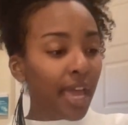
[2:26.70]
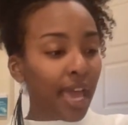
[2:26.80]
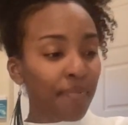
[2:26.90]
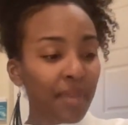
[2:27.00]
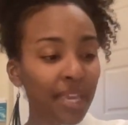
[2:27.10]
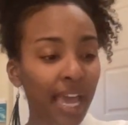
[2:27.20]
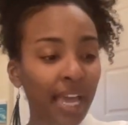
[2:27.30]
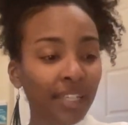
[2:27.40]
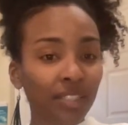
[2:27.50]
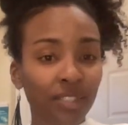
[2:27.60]
and being
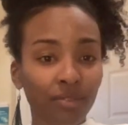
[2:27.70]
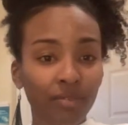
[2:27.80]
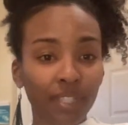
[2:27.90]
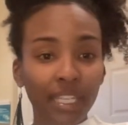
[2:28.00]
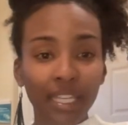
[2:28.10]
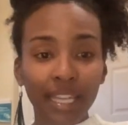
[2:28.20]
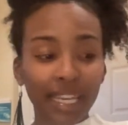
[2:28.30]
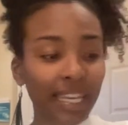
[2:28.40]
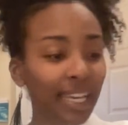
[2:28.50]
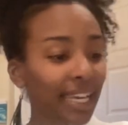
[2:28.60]
asked to really
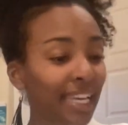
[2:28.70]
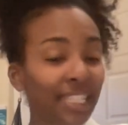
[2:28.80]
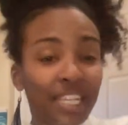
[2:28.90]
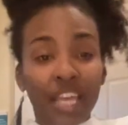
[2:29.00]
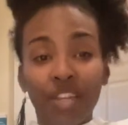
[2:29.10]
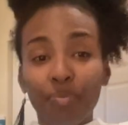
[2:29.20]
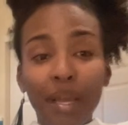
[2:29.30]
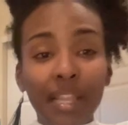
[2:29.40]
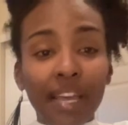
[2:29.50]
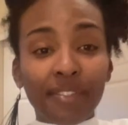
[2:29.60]
like tailor
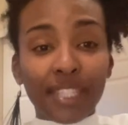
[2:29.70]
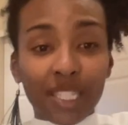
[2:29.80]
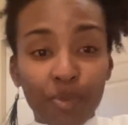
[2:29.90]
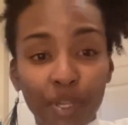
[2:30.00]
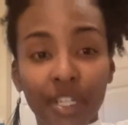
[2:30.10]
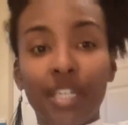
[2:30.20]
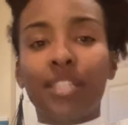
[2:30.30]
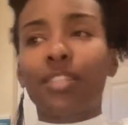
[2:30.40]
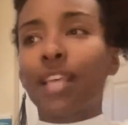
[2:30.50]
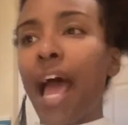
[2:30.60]
my life's
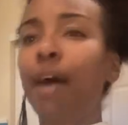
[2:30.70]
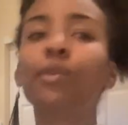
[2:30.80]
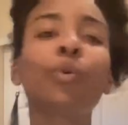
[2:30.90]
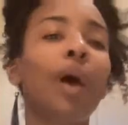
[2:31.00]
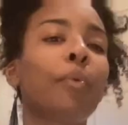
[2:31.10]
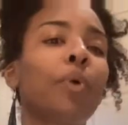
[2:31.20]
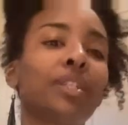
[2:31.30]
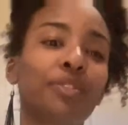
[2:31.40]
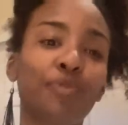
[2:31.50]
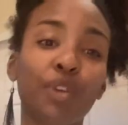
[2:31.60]
experience. How do I
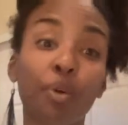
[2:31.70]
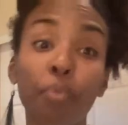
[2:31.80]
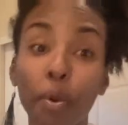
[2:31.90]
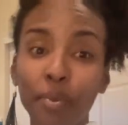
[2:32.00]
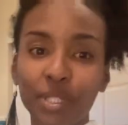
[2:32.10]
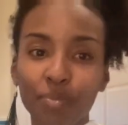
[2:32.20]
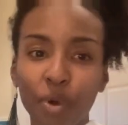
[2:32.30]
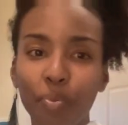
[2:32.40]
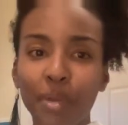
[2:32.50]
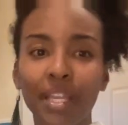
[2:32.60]
want to feel moment to
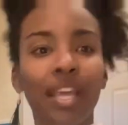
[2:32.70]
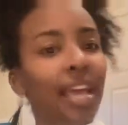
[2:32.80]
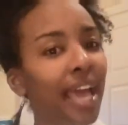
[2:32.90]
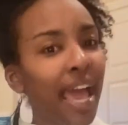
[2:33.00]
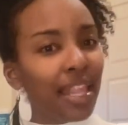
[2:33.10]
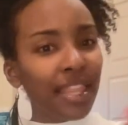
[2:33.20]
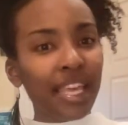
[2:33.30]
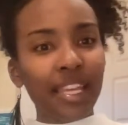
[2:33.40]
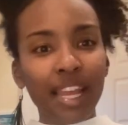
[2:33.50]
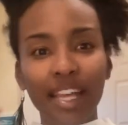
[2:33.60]
moment? And
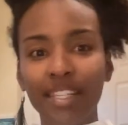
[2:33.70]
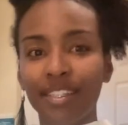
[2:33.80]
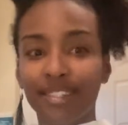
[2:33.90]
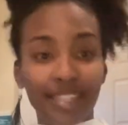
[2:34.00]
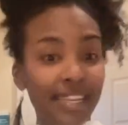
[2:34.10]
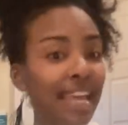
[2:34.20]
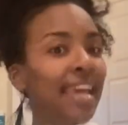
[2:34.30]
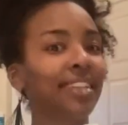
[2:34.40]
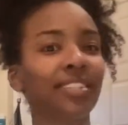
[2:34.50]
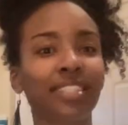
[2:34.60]
then
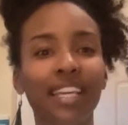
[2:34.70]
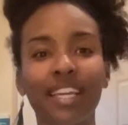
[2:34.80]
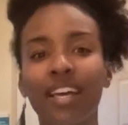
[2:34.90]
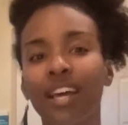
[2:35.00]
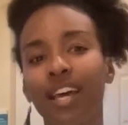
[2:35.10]
today, just like